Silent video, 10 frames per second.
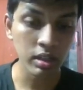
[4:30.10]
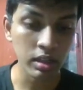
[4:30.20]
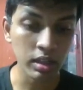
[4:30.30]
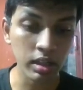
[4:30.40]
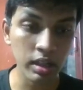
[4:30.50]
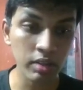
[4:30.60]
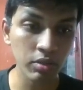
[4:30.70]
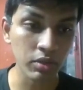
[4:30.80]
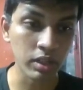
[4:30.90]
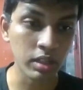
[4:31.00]
and
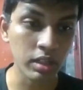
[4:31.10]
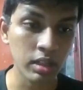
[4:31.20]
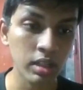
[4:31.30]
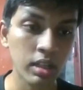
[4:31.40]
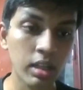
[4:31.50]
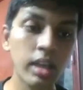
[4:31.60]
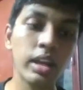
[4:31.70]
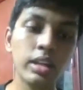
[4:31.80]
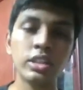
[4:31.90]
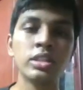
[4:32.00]
15. And
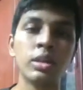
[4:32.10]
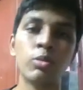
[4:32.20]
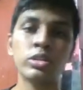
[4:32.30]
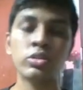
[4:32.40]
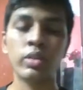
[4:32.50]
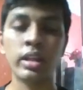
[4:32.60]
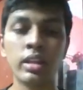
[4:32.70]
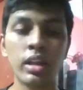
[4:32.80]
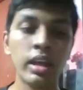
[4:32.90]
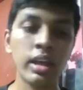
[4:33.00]
it says num1 is greater.
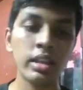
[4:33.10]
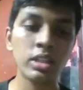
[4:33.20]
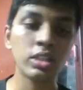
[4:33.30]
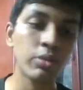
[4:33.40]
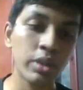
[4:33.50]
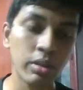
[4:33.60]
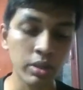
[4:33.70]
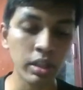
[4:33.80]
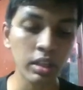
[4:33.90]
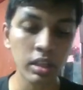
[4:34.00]
And that's how we deal with
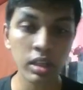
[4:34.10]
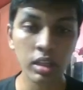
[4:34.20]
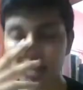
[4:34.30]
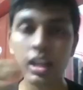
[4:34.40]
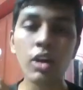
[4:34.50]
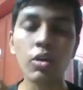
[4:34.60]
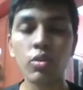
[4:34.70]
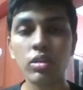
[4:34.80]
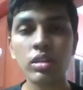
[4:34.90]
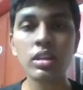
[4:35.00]
it. Now,
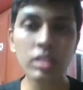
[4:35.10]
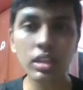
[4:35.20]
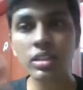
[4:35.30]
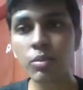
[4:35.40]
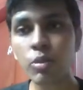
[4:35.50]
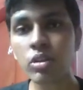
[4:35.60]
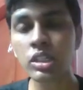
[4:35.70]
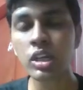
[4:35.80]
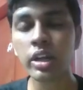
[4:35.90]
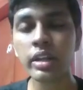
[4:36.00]
this is a bonus
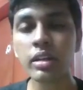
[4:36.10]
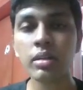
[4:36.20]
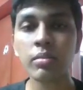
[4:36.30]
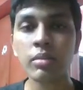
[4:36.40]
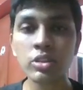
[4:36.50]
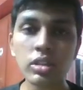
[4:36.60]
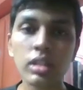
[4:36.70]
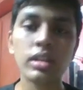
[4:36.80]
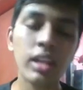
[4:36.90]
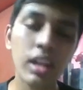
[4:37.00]
content, but still,
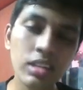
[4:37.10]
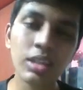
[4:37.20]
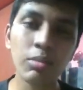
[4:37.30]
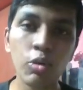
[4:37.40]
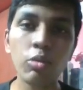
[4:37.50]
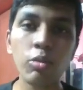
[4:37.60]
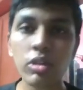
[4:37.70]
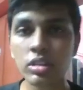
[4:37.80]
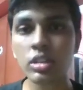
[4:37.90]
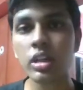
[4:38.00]
there are some more
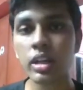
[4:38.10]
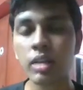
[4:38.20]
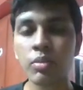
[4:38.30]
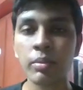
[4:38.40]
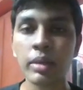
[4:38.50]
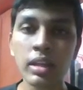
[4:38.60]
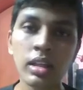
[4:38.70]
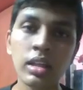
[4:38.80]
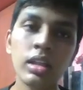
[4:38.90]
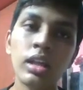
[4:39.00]
bonus content upcoming.
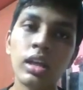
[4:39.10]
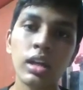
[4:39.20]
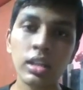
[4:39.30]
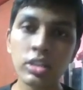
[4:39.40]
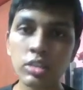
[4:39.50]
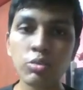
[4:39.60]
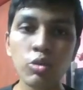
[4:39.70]
Let's just move